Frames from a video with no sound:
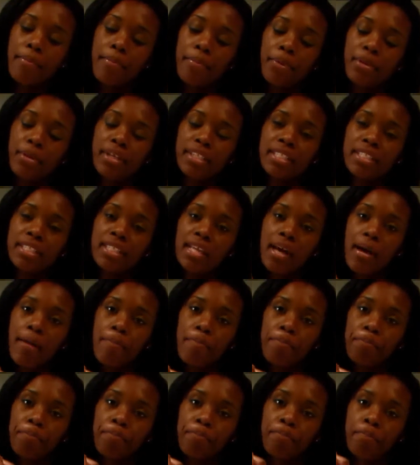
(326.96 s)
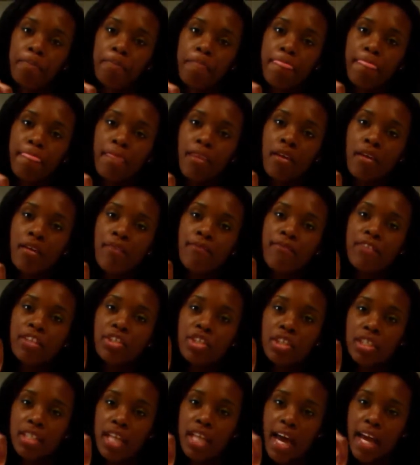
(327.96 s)
Put some
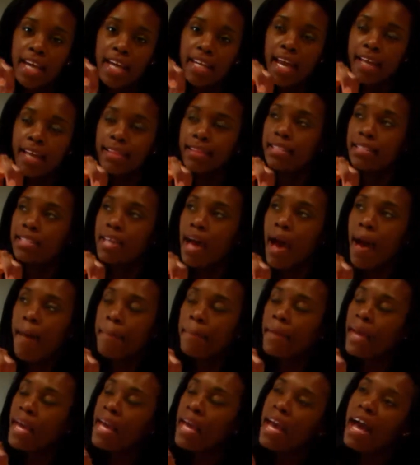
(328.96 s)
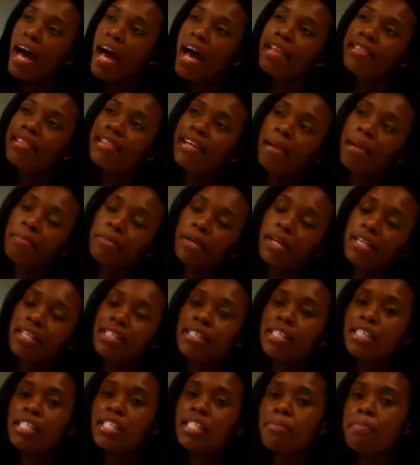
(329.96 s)
fishing line at the top, and then I'm going to
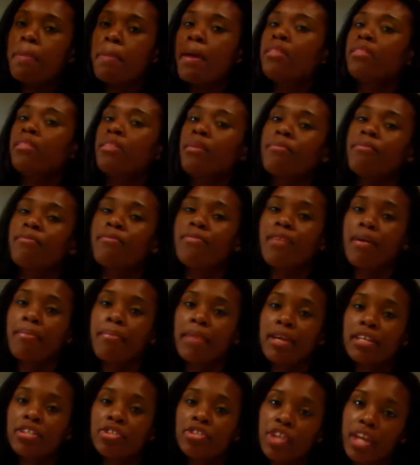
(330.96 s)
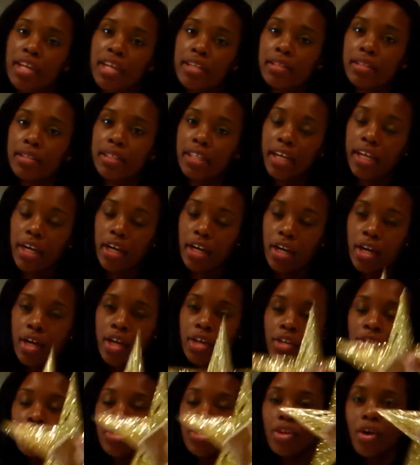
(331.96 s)
suspend them from my chandelier.
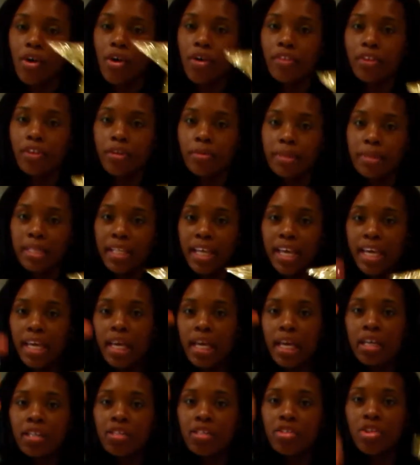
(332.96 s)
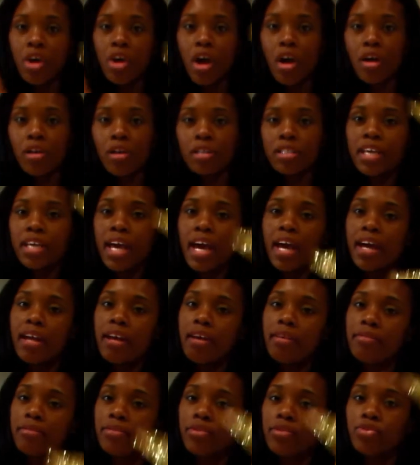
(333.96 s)
So it'll be like stars kind
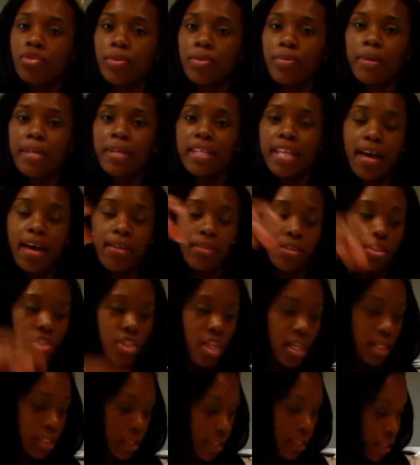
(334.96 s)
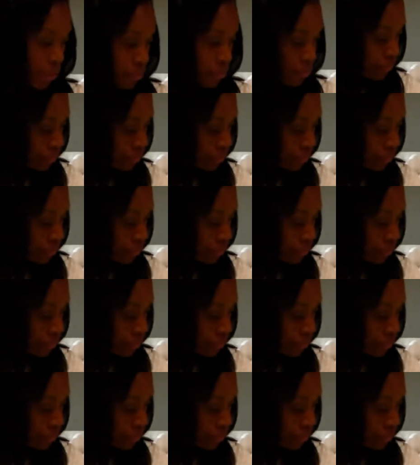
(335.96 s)
of dripping down the chandelier.